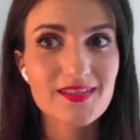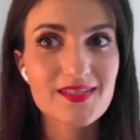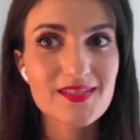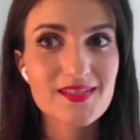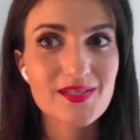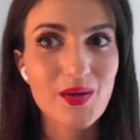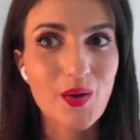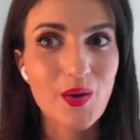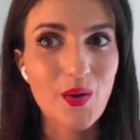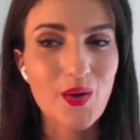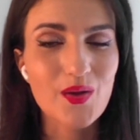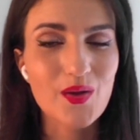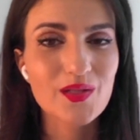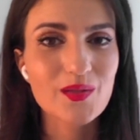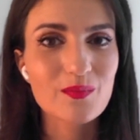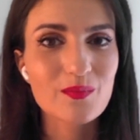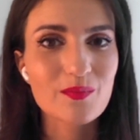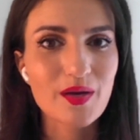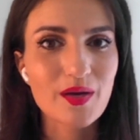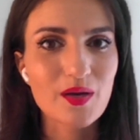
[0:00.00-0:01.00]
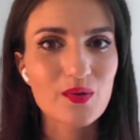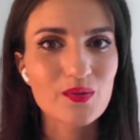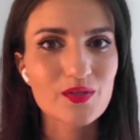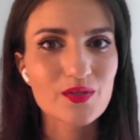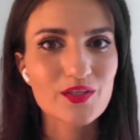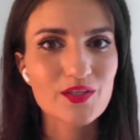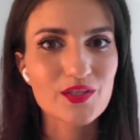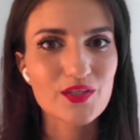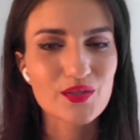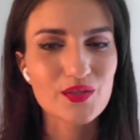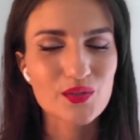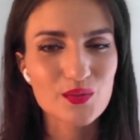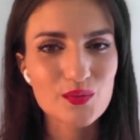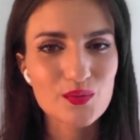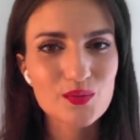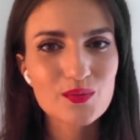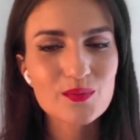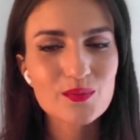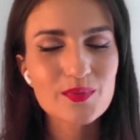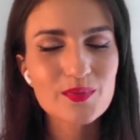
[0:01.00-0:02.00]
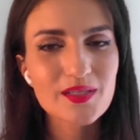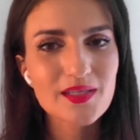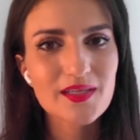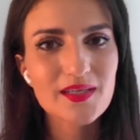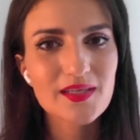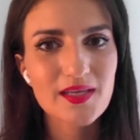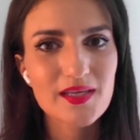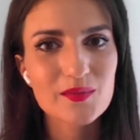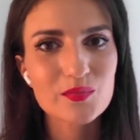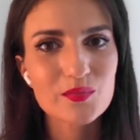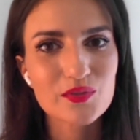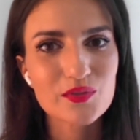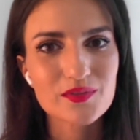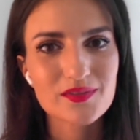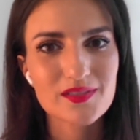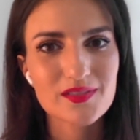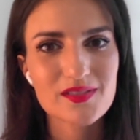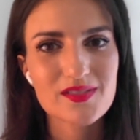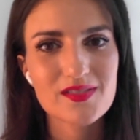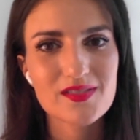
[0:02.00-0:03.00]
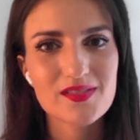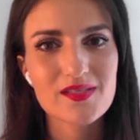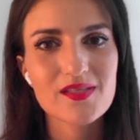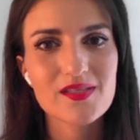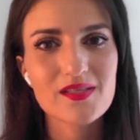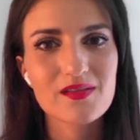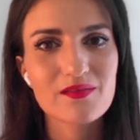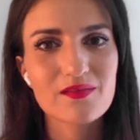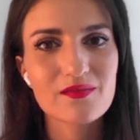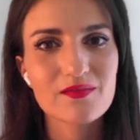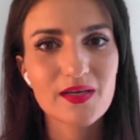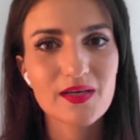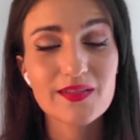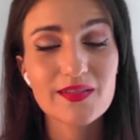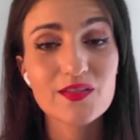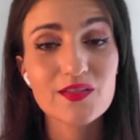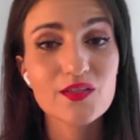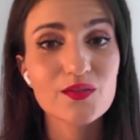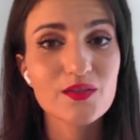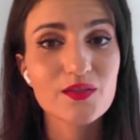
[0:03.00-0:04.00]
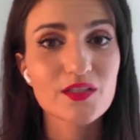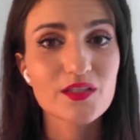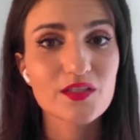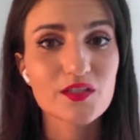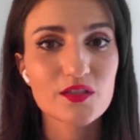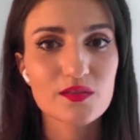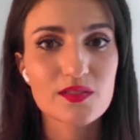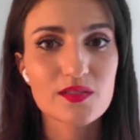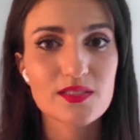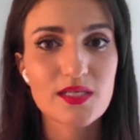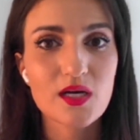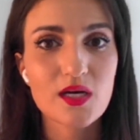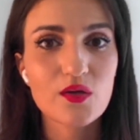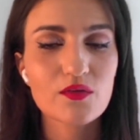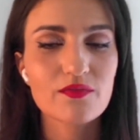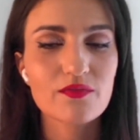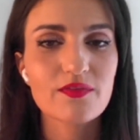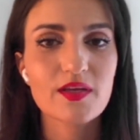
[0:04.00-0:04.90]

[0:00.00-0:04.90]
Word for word: All about you being able to see the value in yourself